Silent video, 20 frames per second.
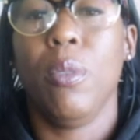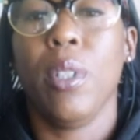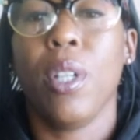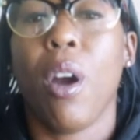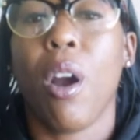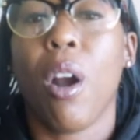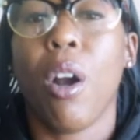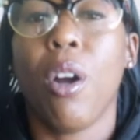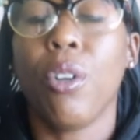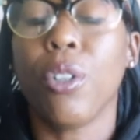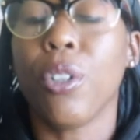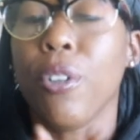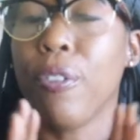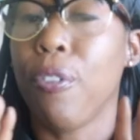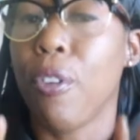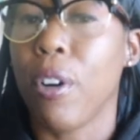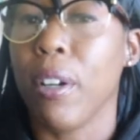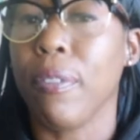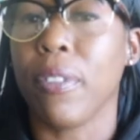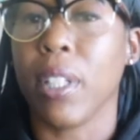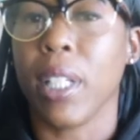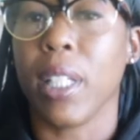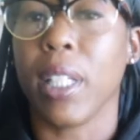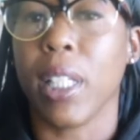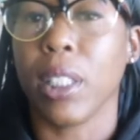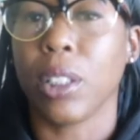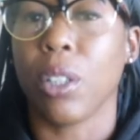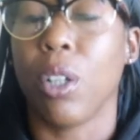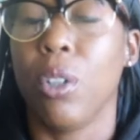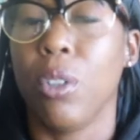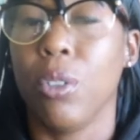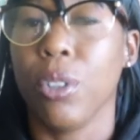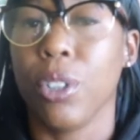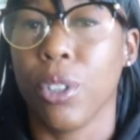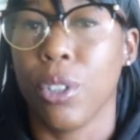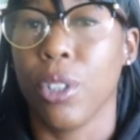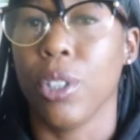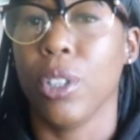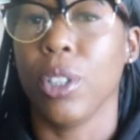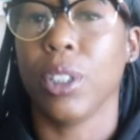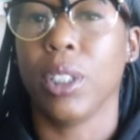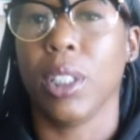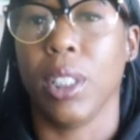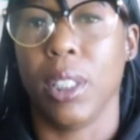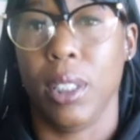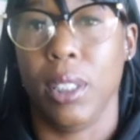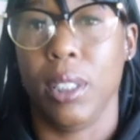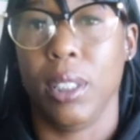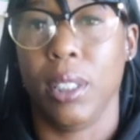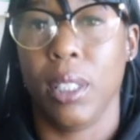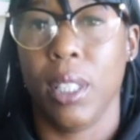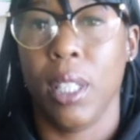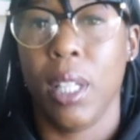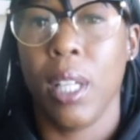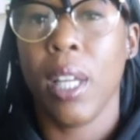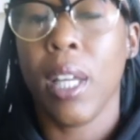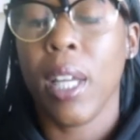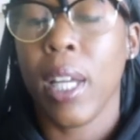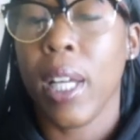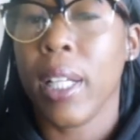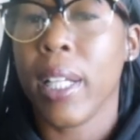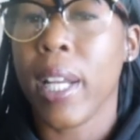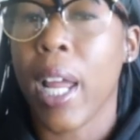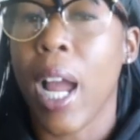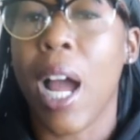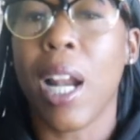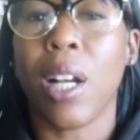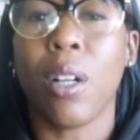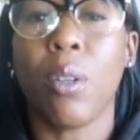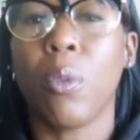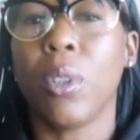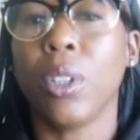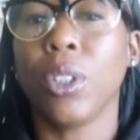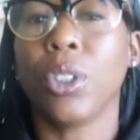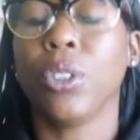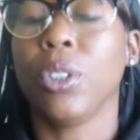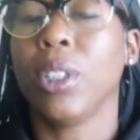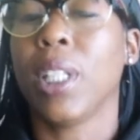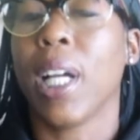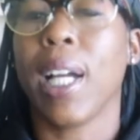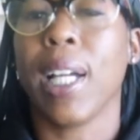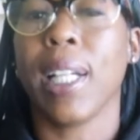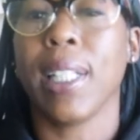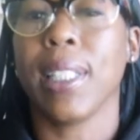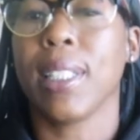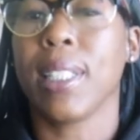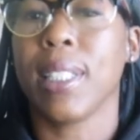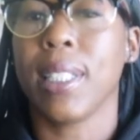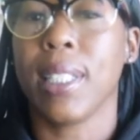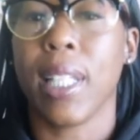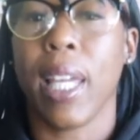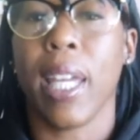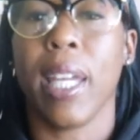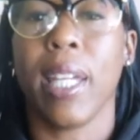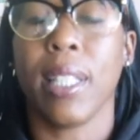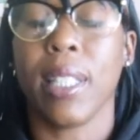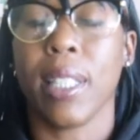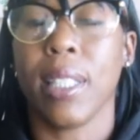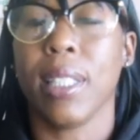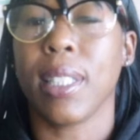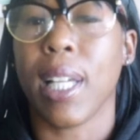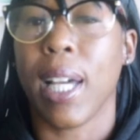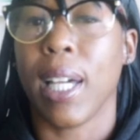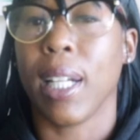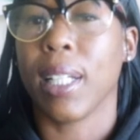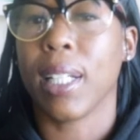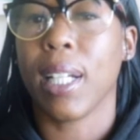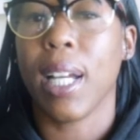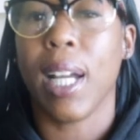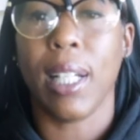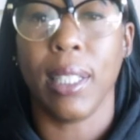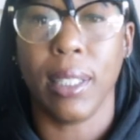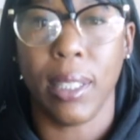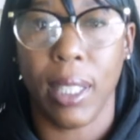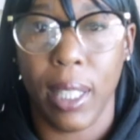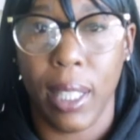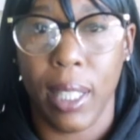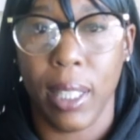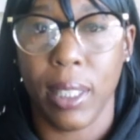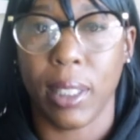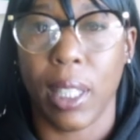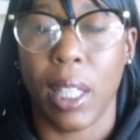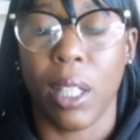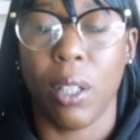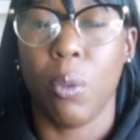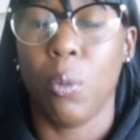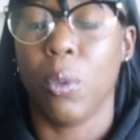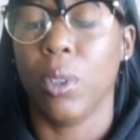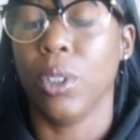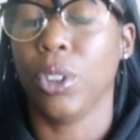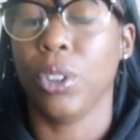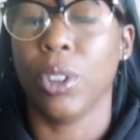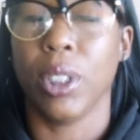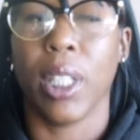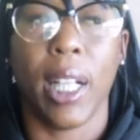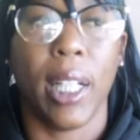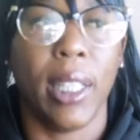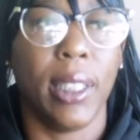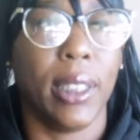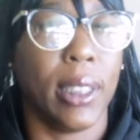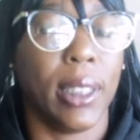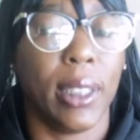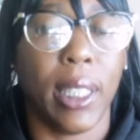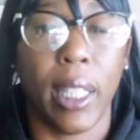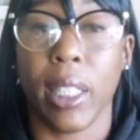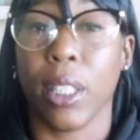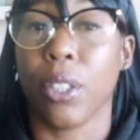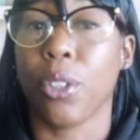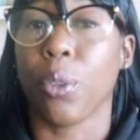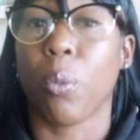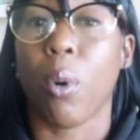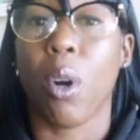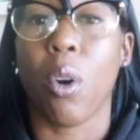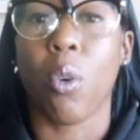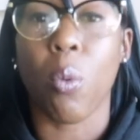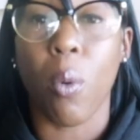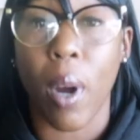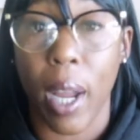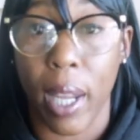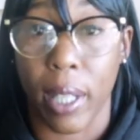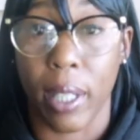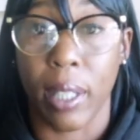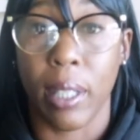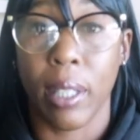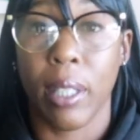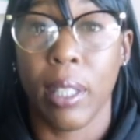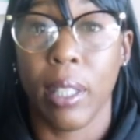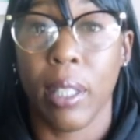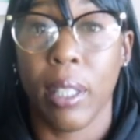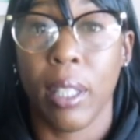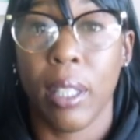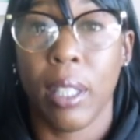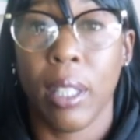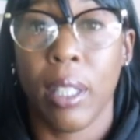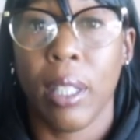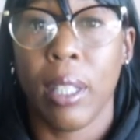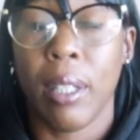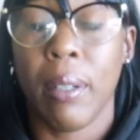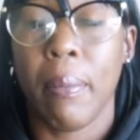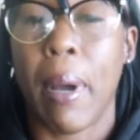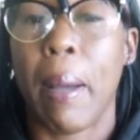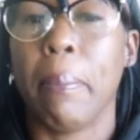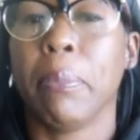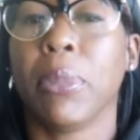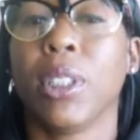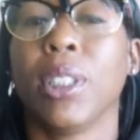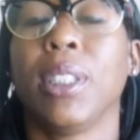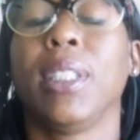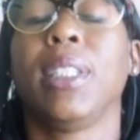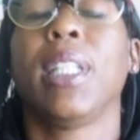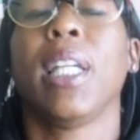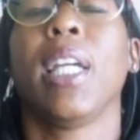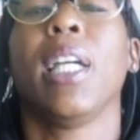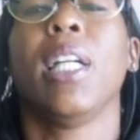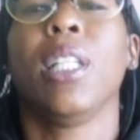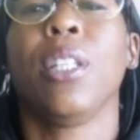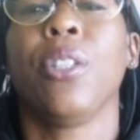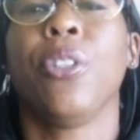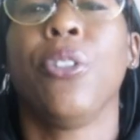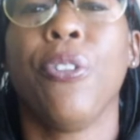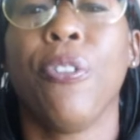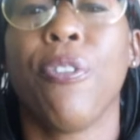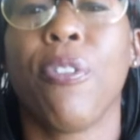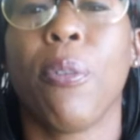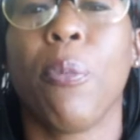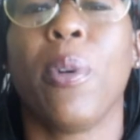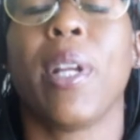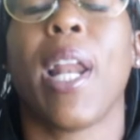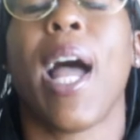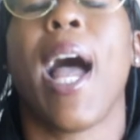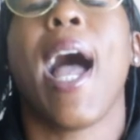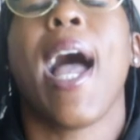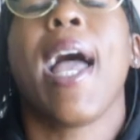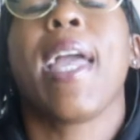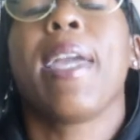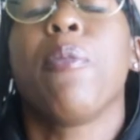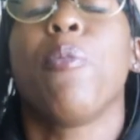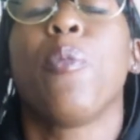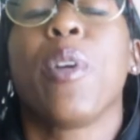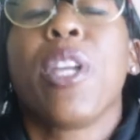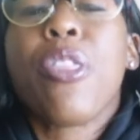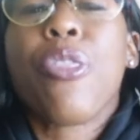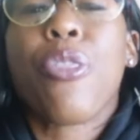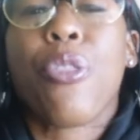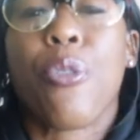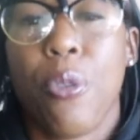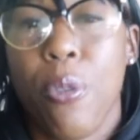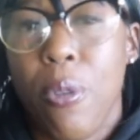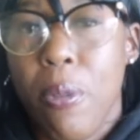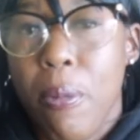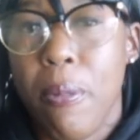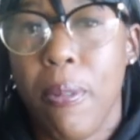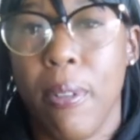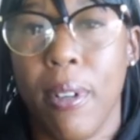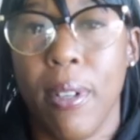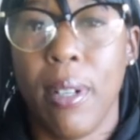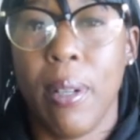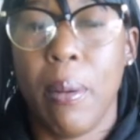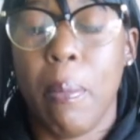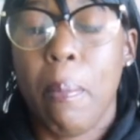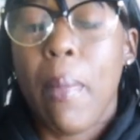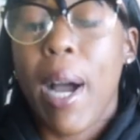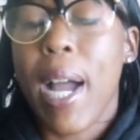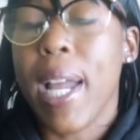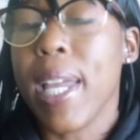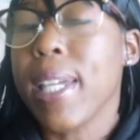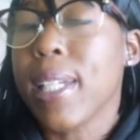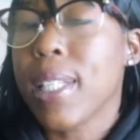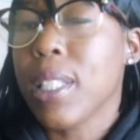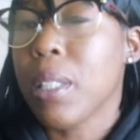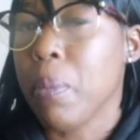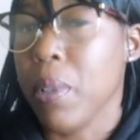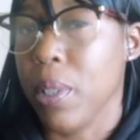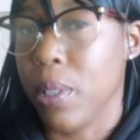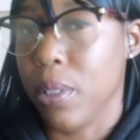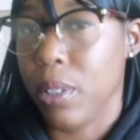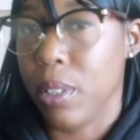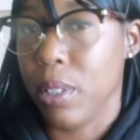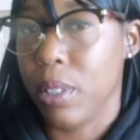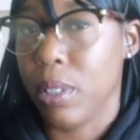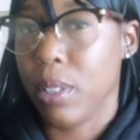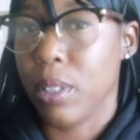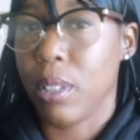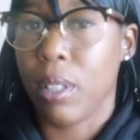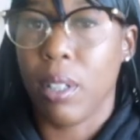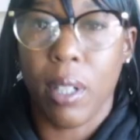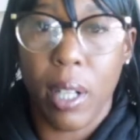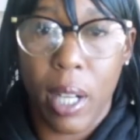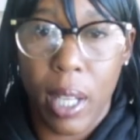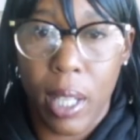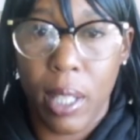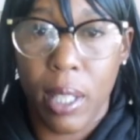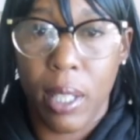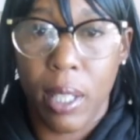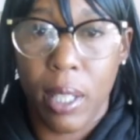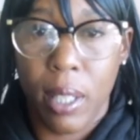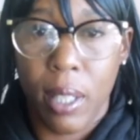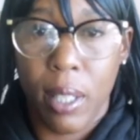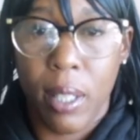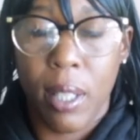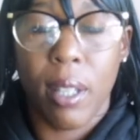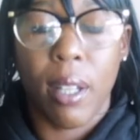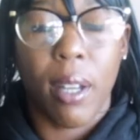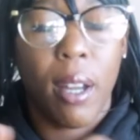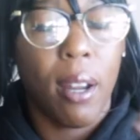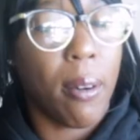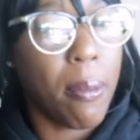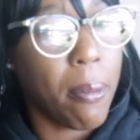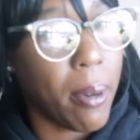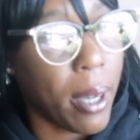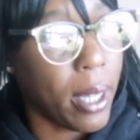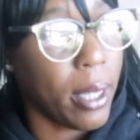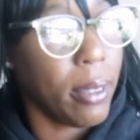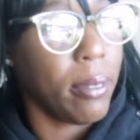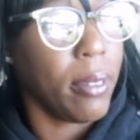we are on the fourth thing that's on your girl's list. Now I don't want you guys to take this out of context. I don't want you guys to take it the wrong way. I'm just telling you from what I went through. My experience, okay? Alright,